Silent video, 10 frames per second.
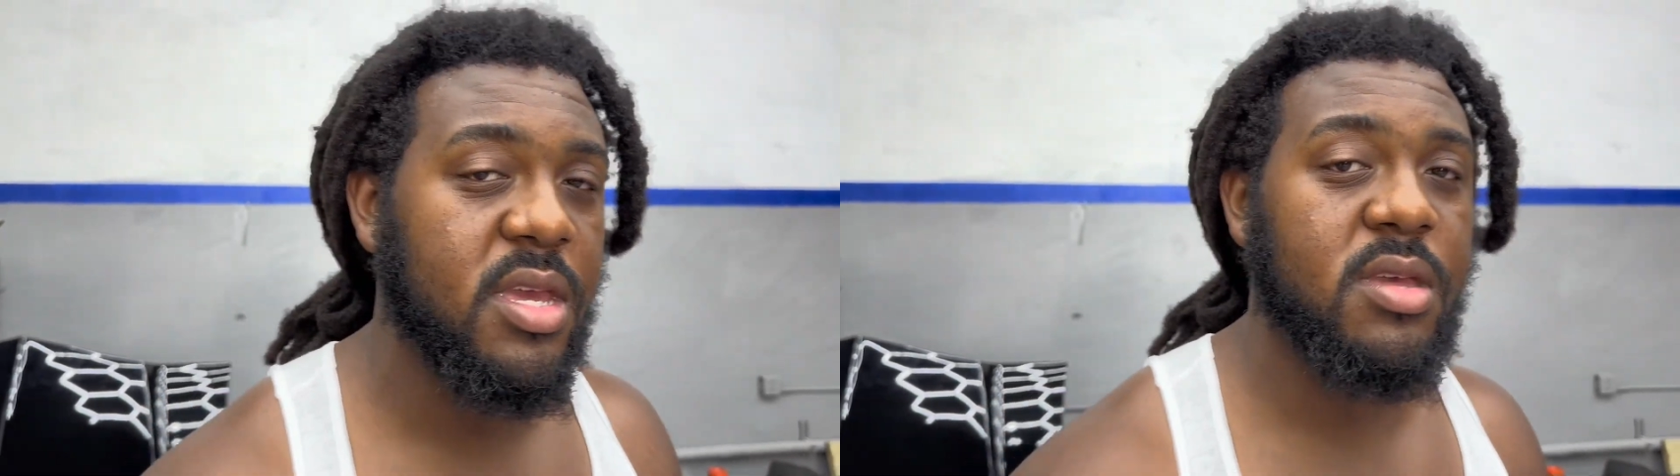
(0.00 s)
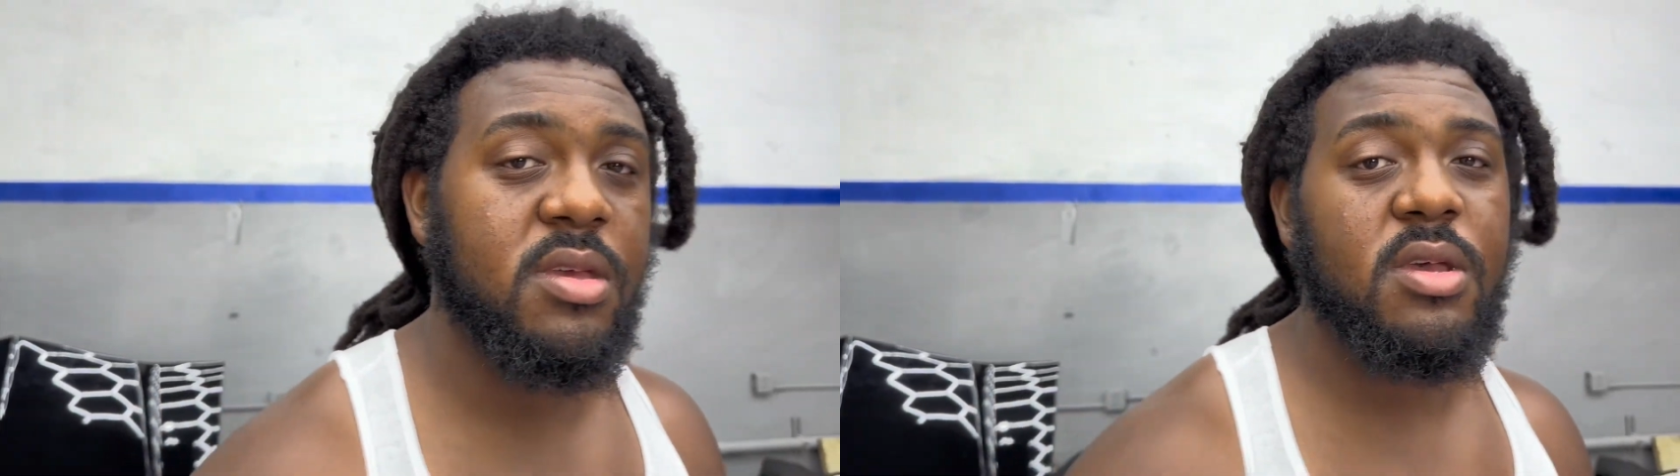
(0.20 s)

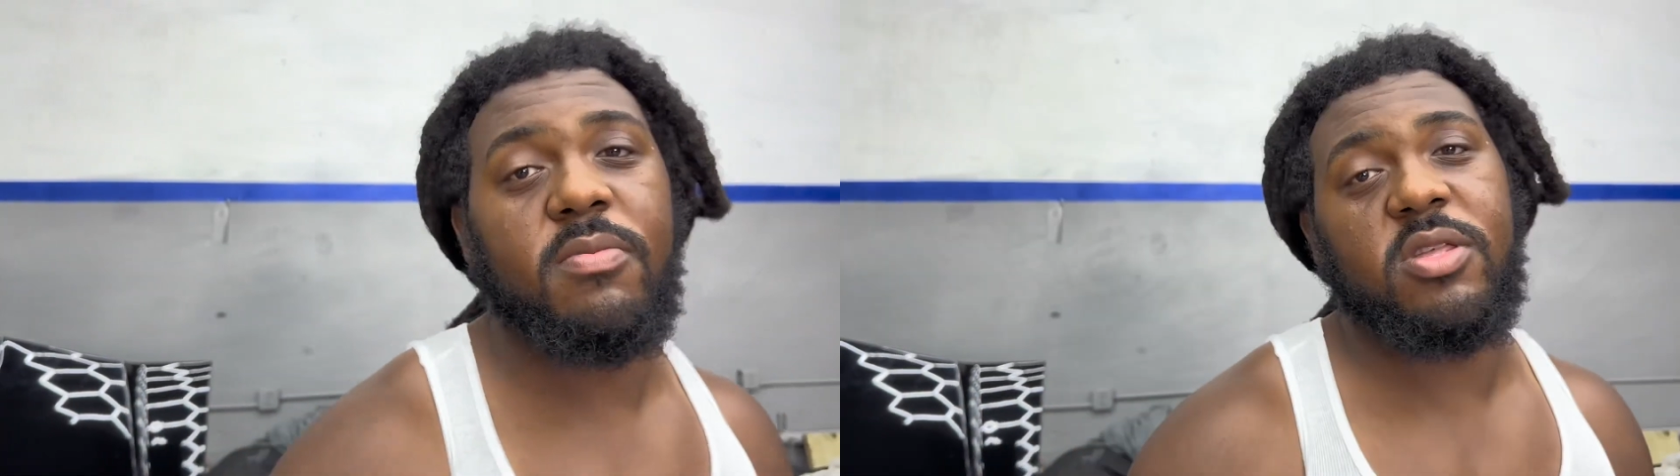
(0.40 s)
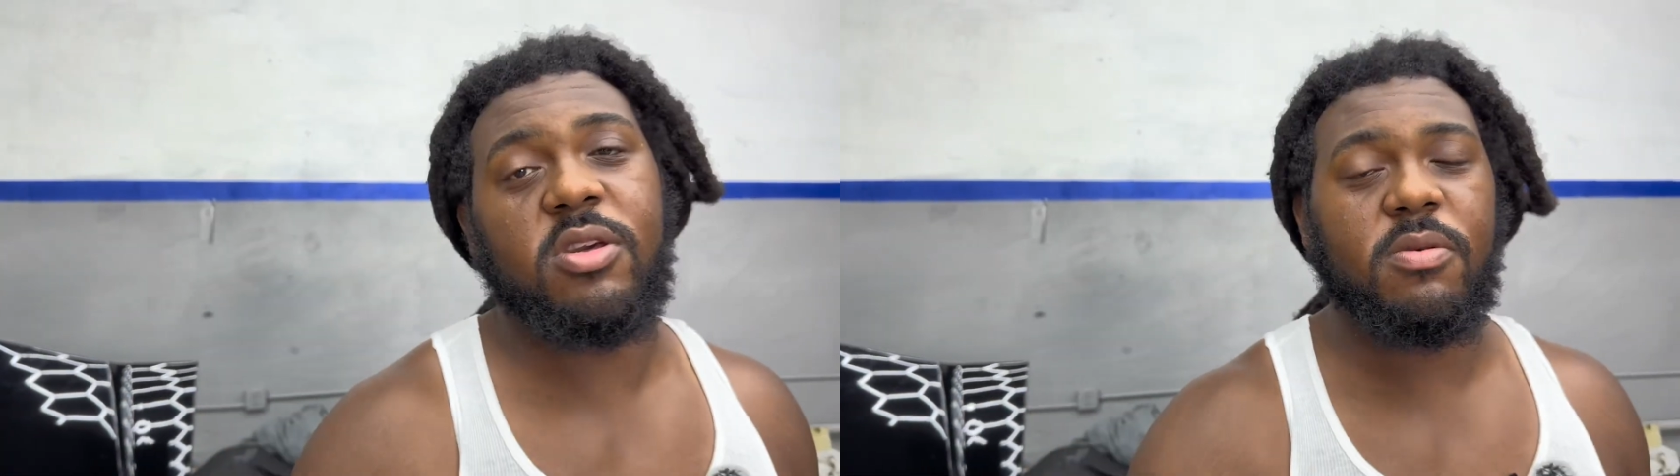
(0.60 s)
thing.
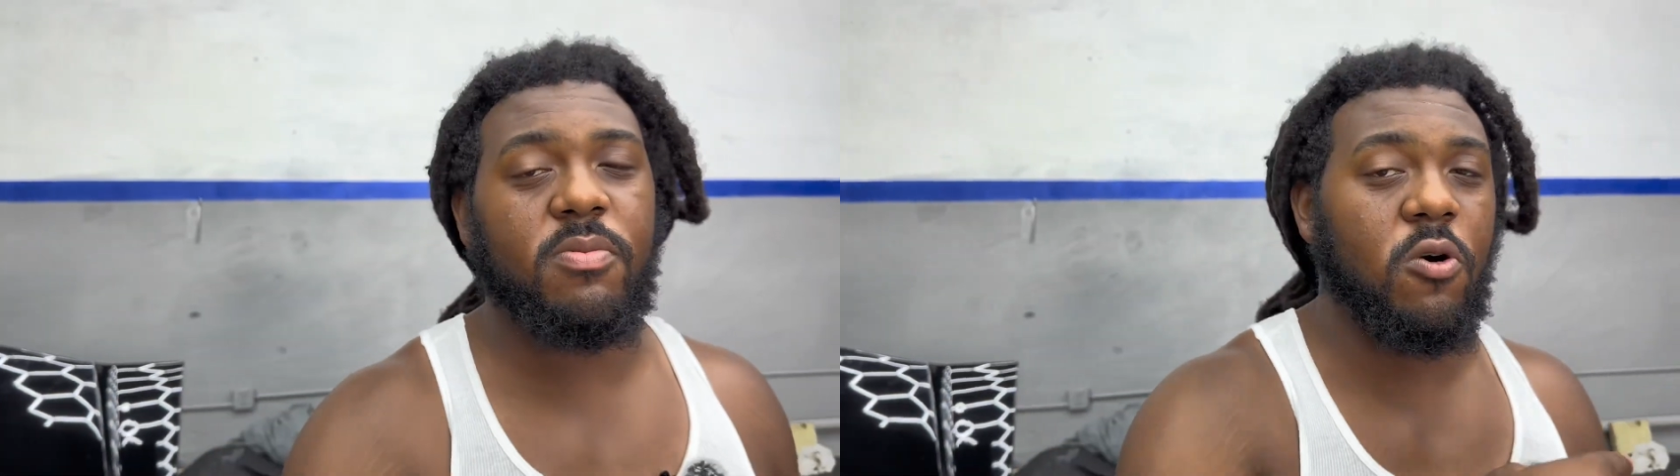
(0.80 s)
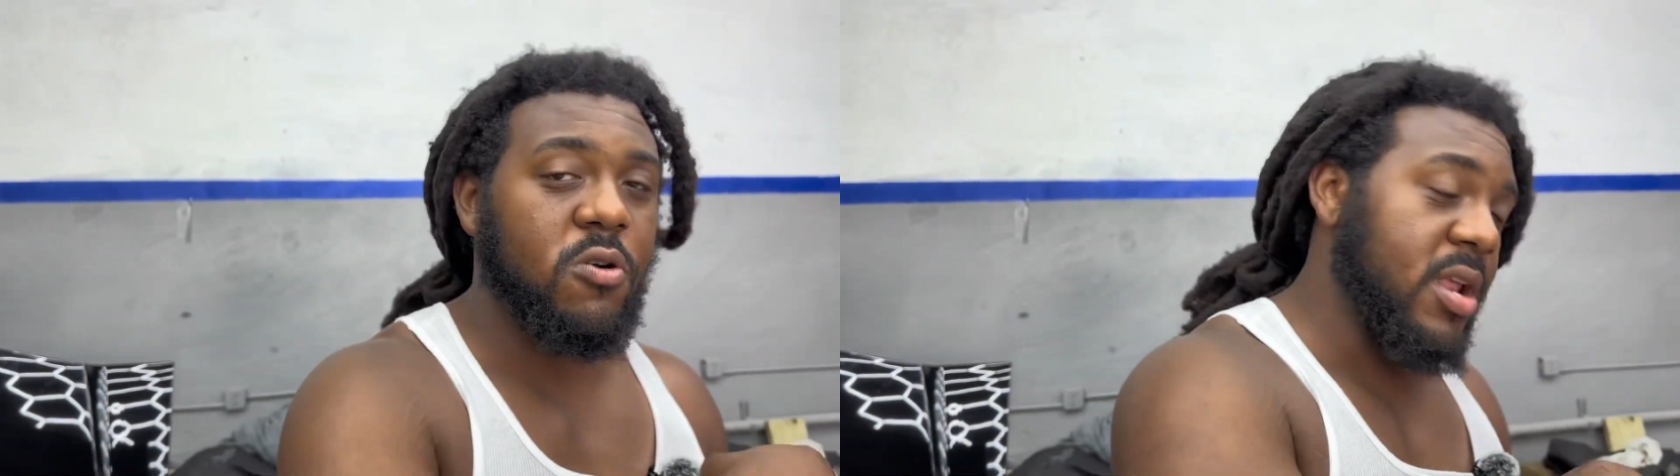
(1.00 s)
But you could
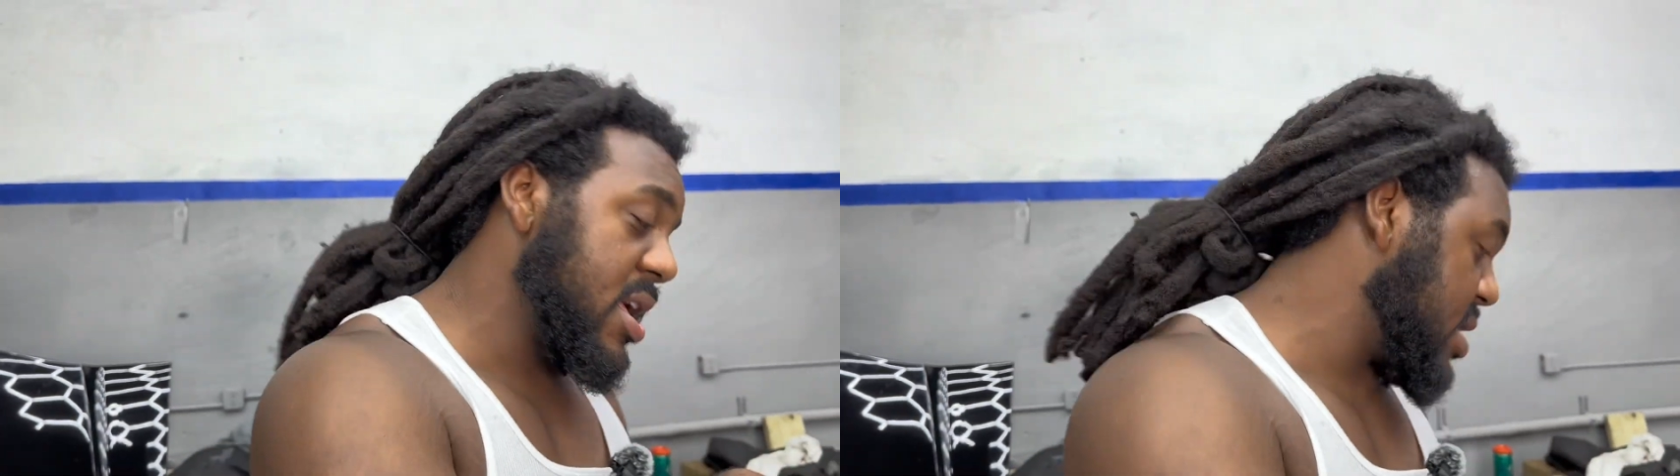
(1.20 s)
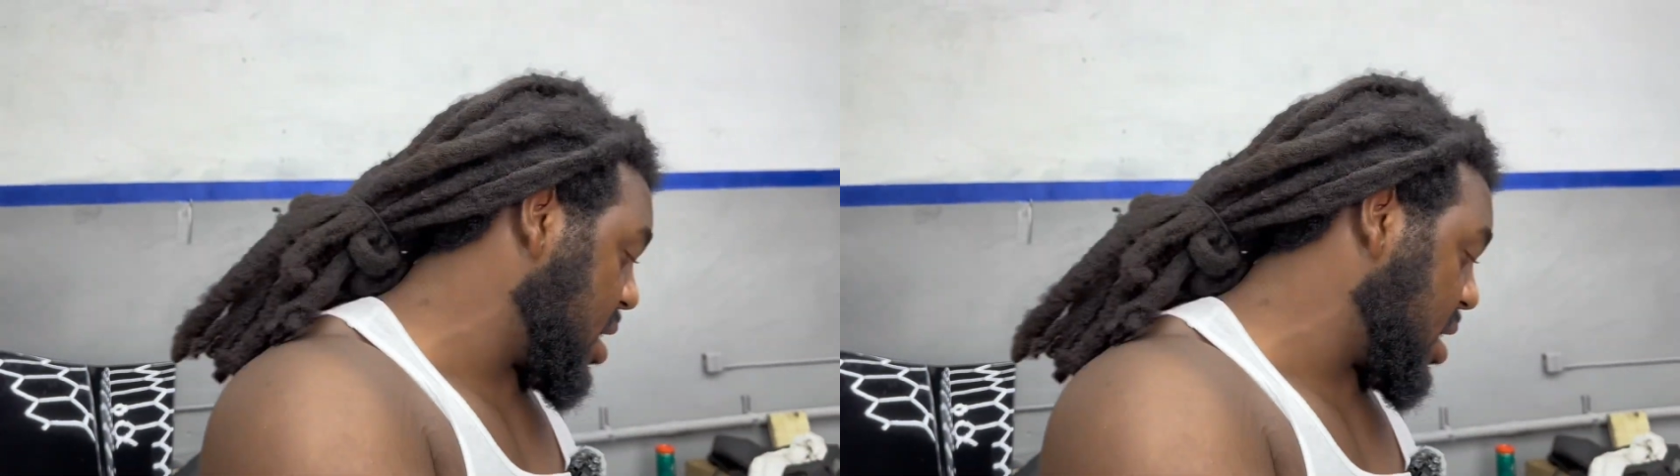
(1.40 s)
order that